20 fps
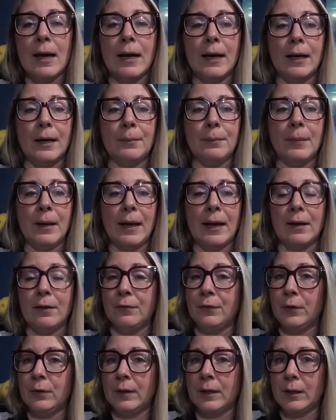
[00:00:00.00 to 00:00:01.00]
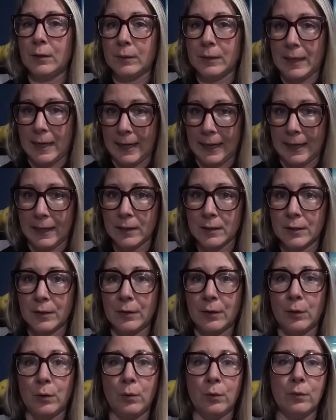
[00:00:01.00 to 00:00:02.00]
um, and a few that you can't,
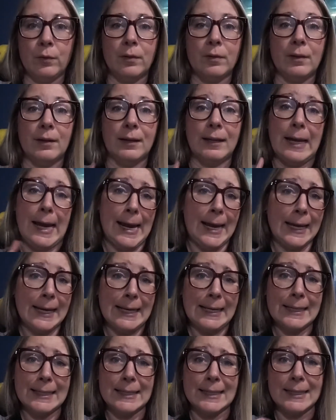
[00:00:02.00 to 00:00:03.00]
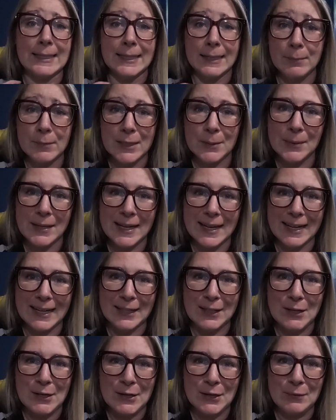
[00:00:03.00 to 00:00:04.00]
though the can list seems to be getting
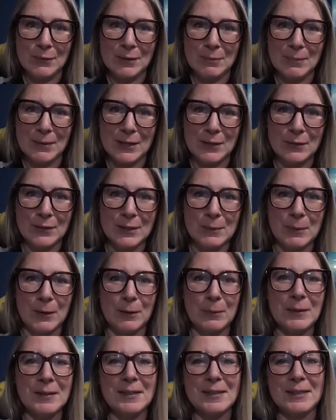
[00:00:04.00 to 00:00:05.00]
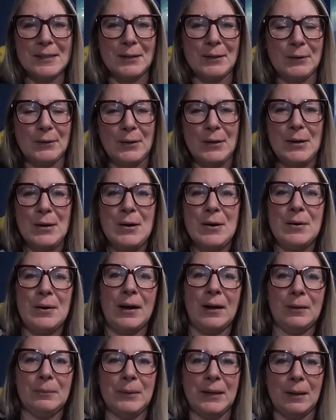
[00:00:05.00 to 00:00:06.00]
longer with my new experiments. So
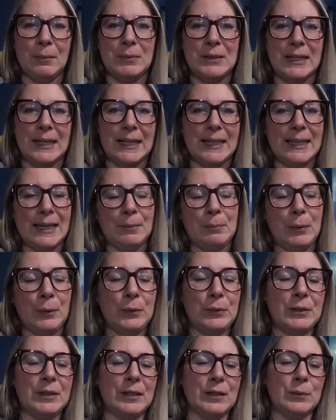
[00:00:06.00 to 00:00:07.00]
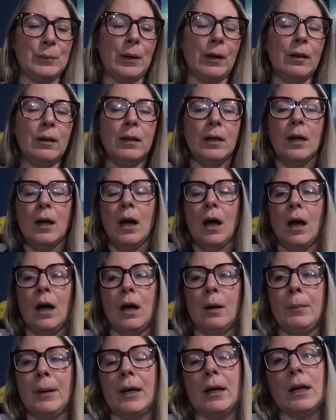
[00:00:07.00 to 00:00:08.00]
I'll be updating that post as well,
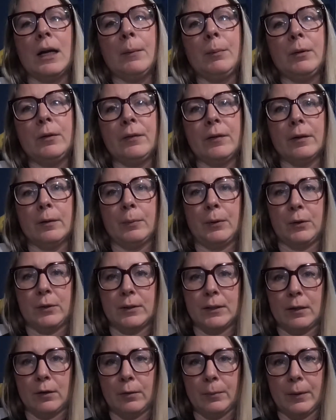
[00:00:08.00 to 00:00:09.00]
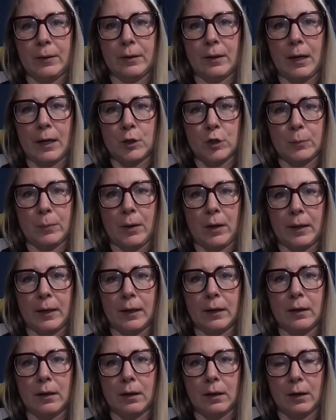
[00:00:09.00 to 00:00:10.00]
um, and a couple of other posts that are about the
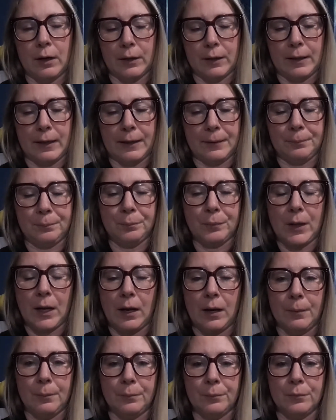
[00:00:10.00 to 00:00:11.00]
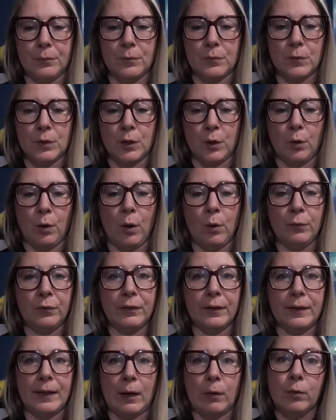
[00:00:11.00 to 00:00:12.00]
hydroponic gardening. Um, so
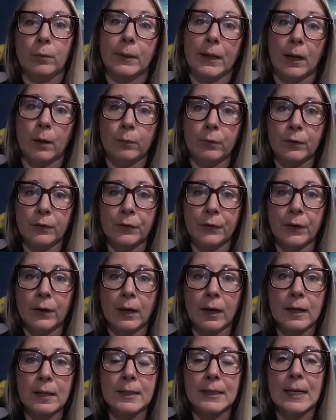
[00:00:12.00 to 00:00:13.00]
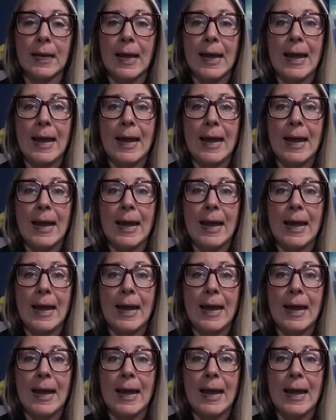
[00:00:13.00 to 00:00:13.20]
hopefully that will be helpful for you guys.